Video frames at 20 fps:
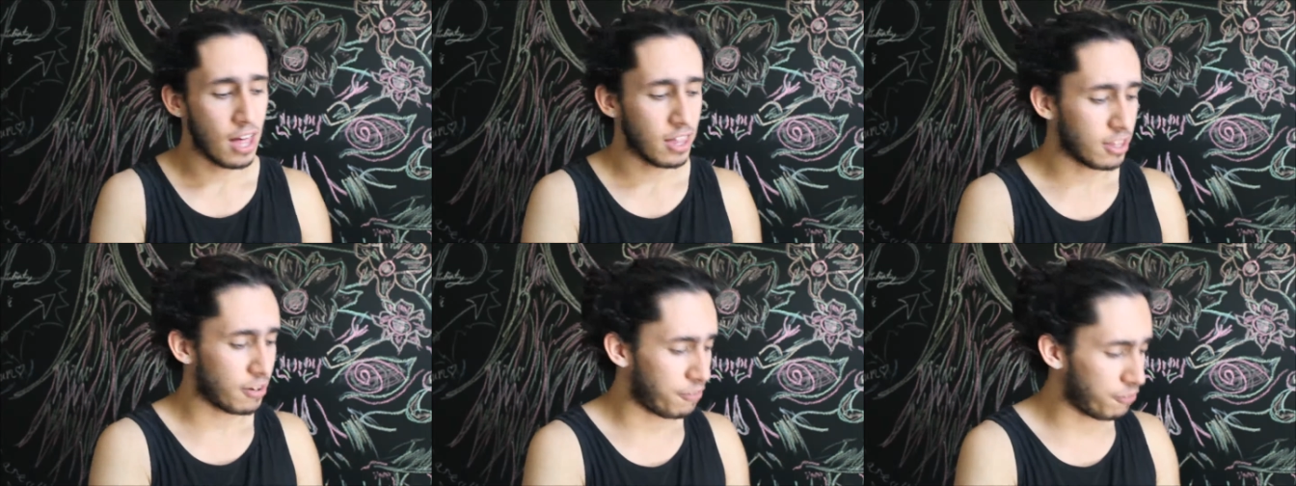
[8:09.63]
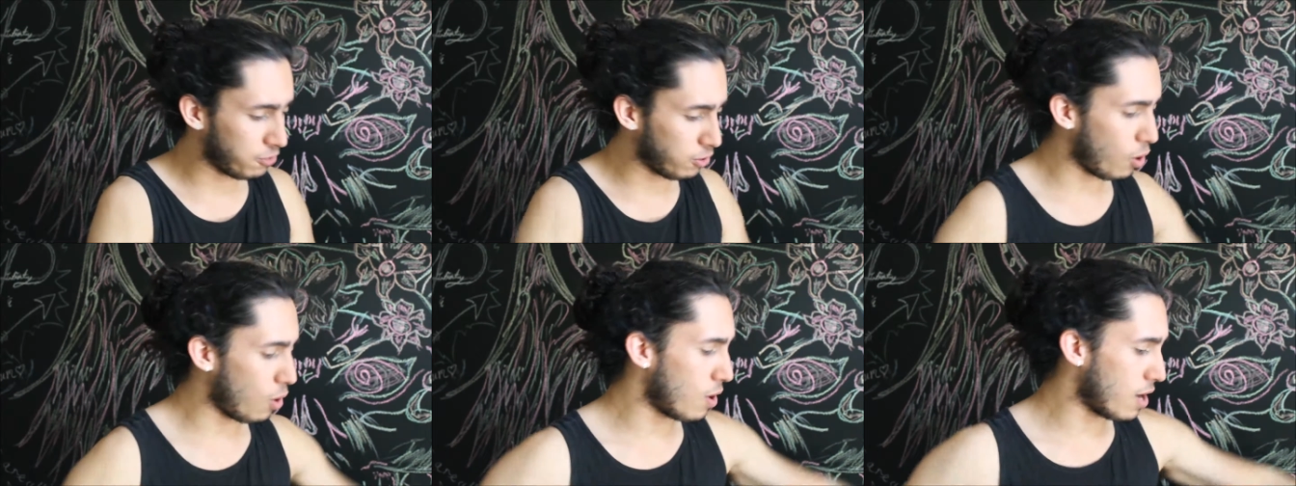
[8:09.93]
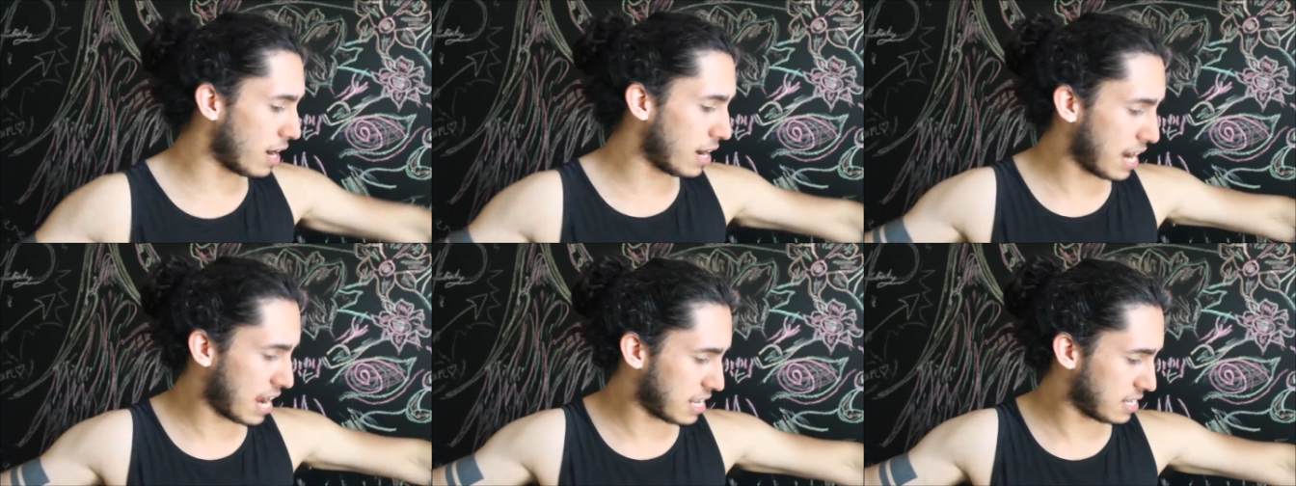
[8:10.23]
The
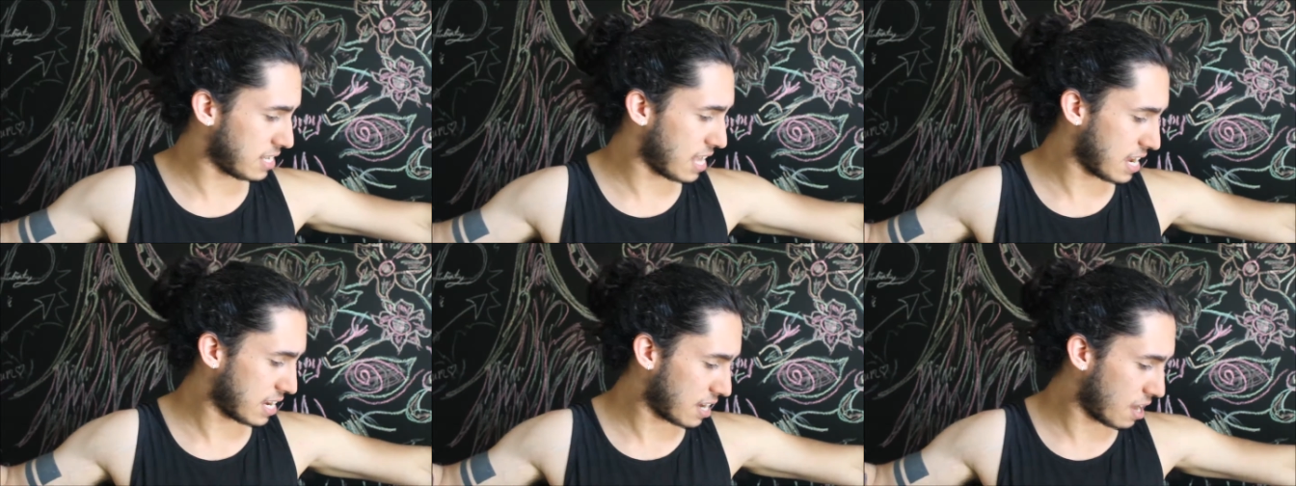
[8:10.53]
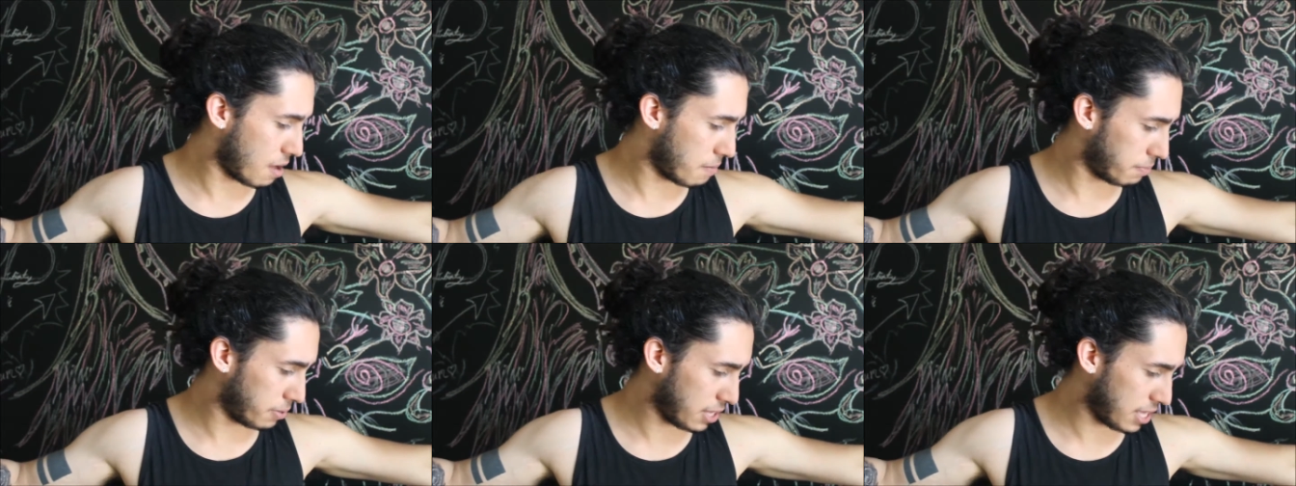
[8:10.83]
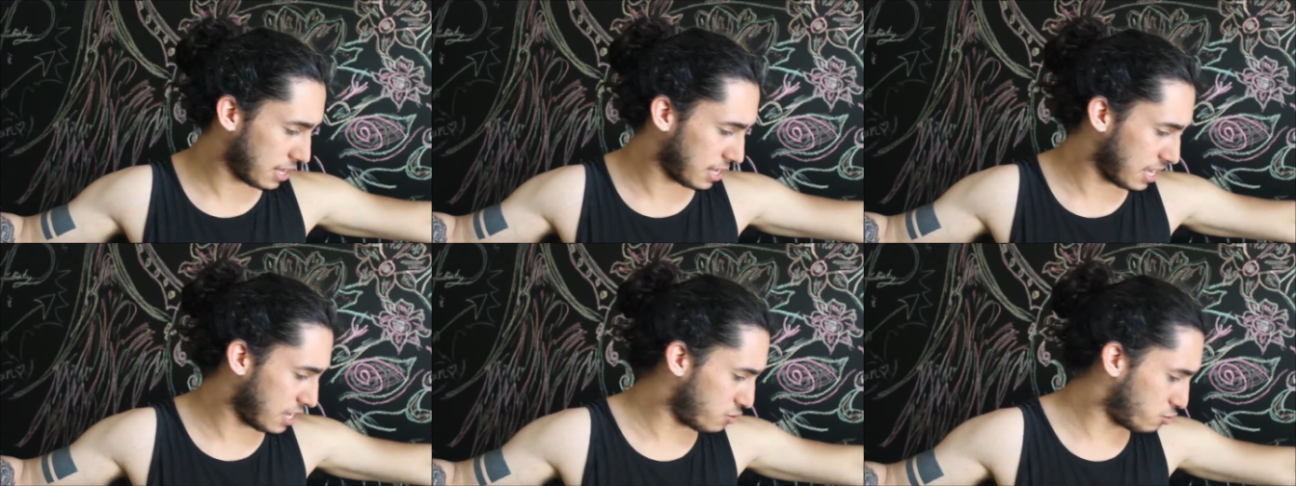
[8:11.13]
floor is like
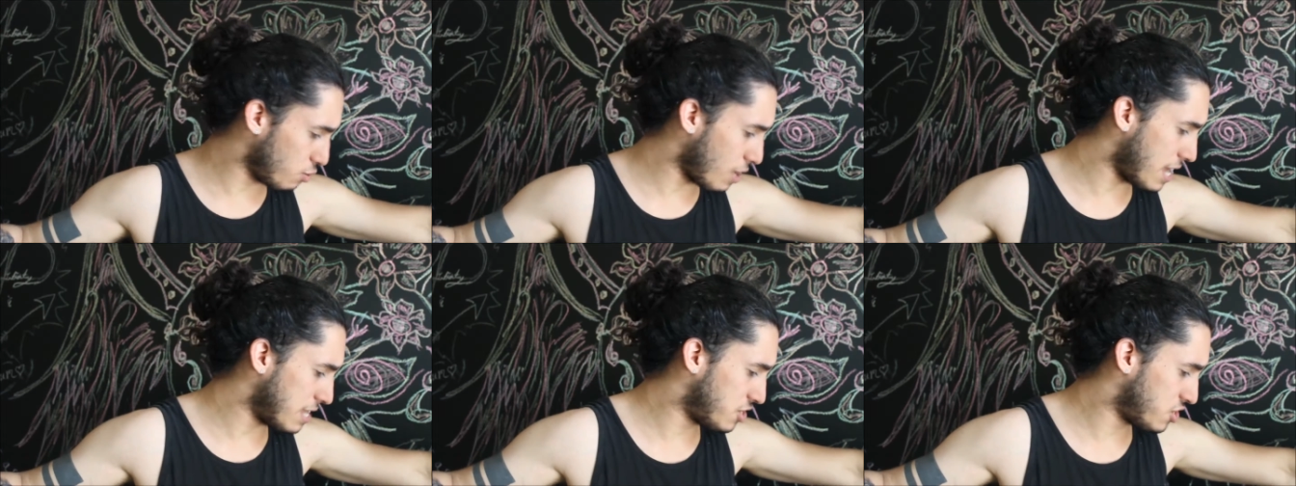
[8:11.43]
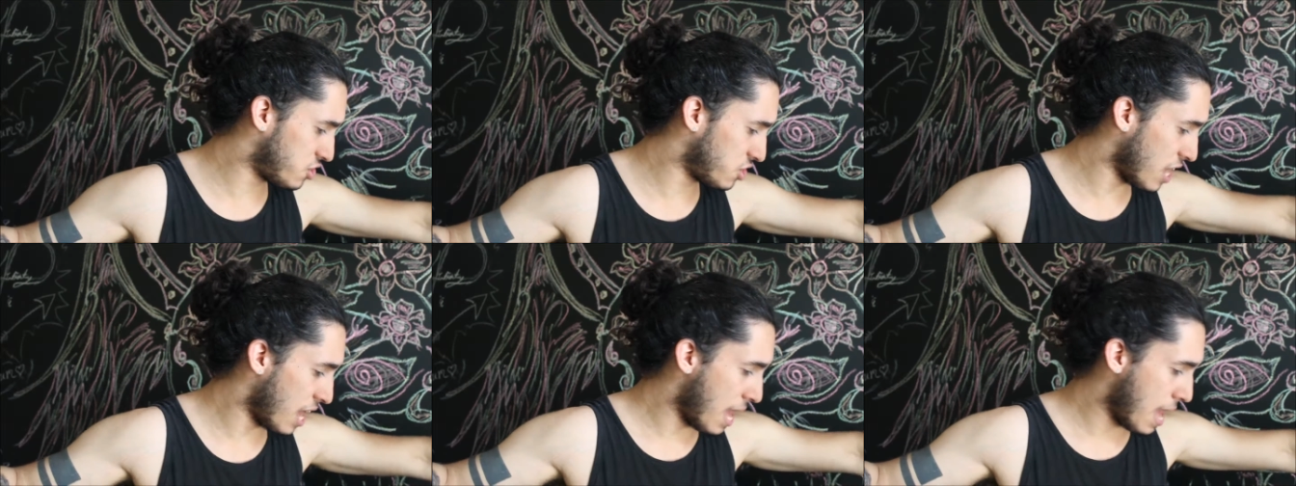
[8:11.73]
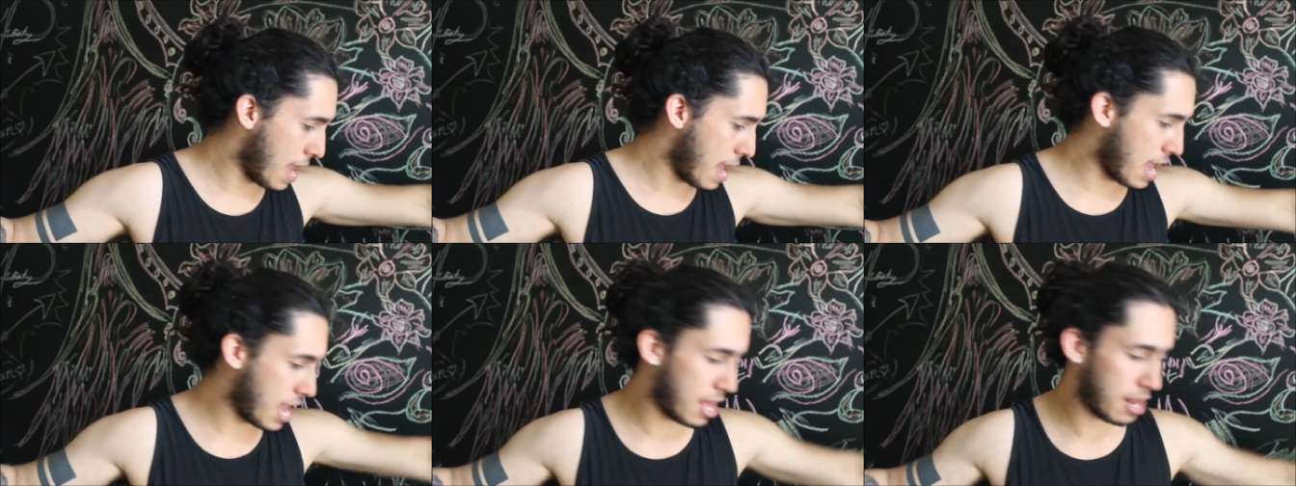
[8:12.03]
completely drenched
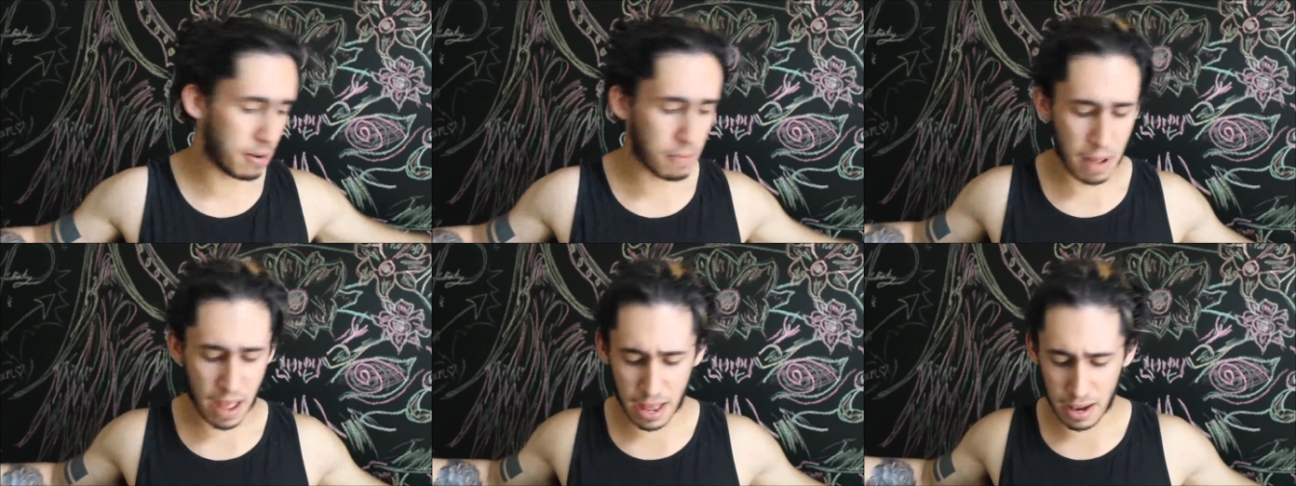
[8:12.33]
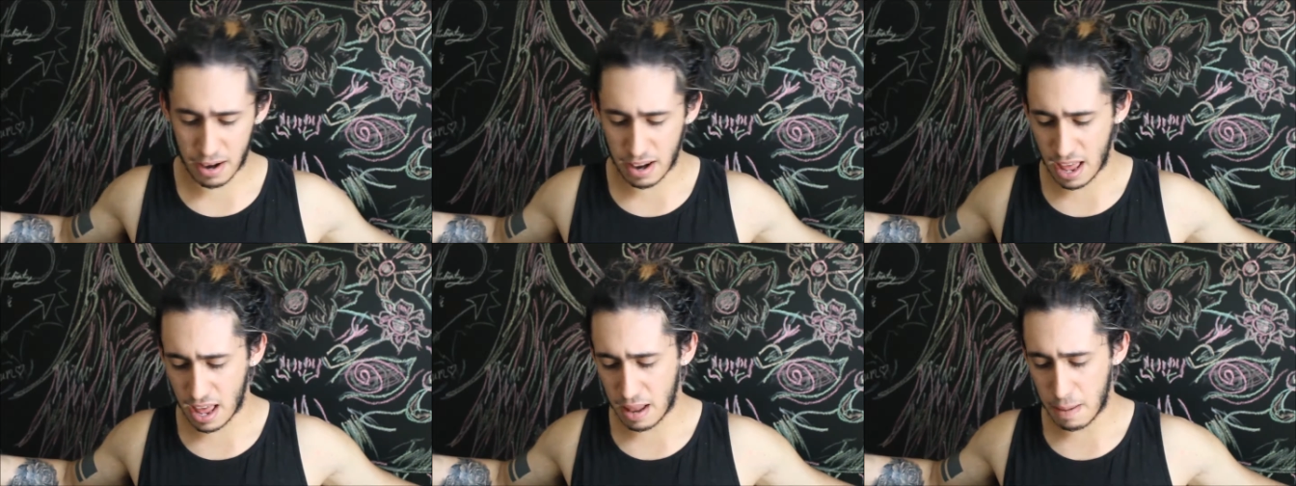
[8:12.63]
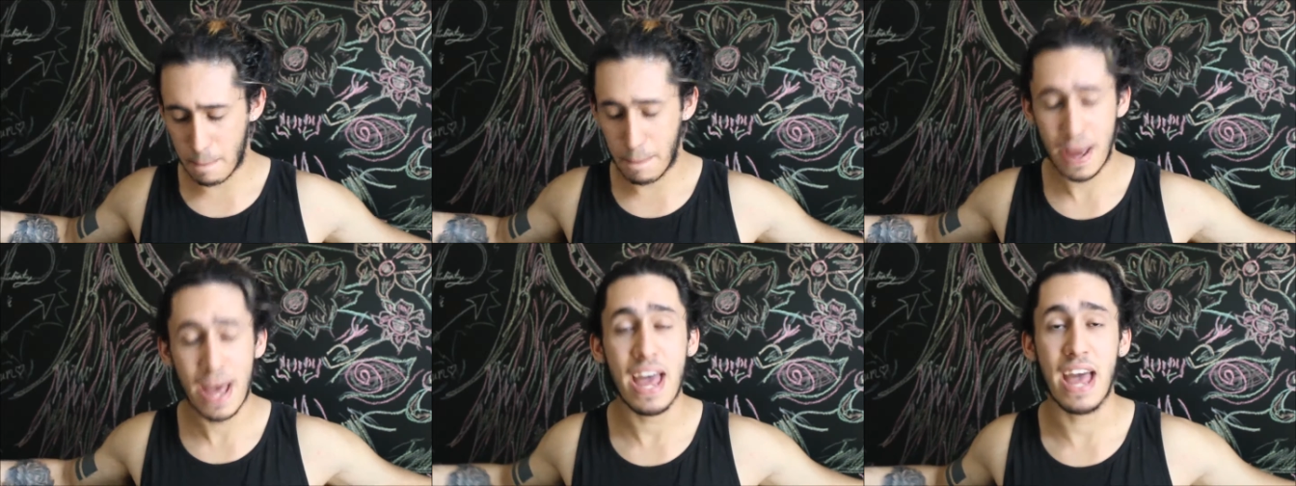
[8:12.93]
in, in,
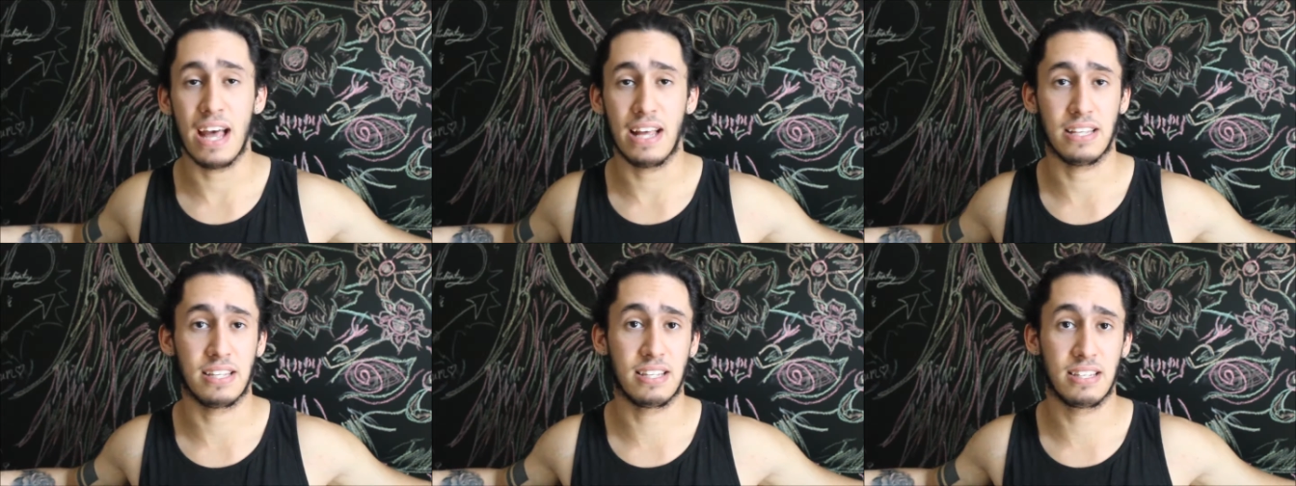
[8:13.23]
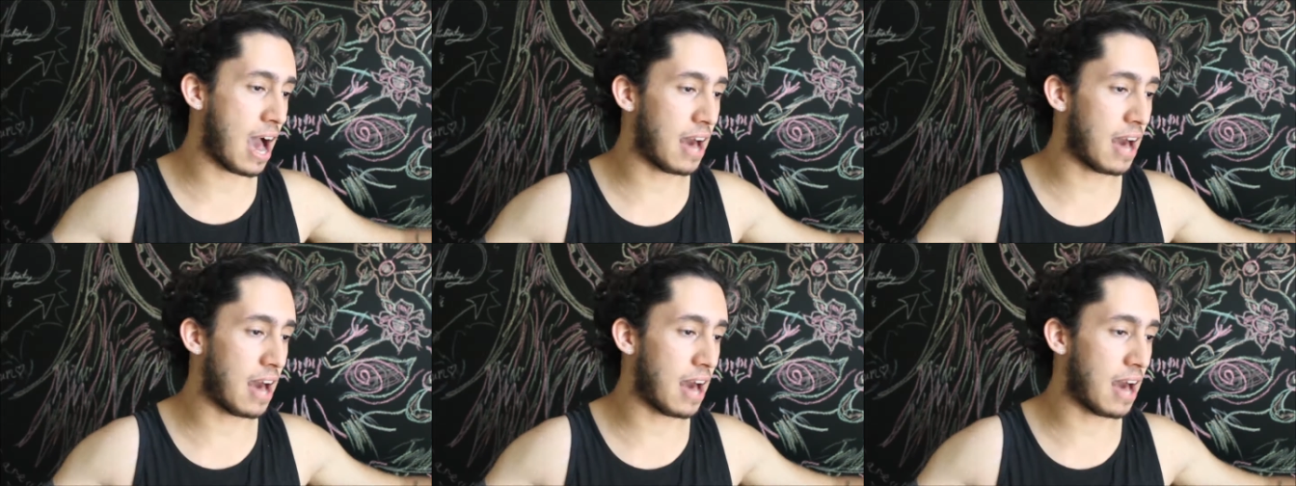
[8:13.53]
in piss.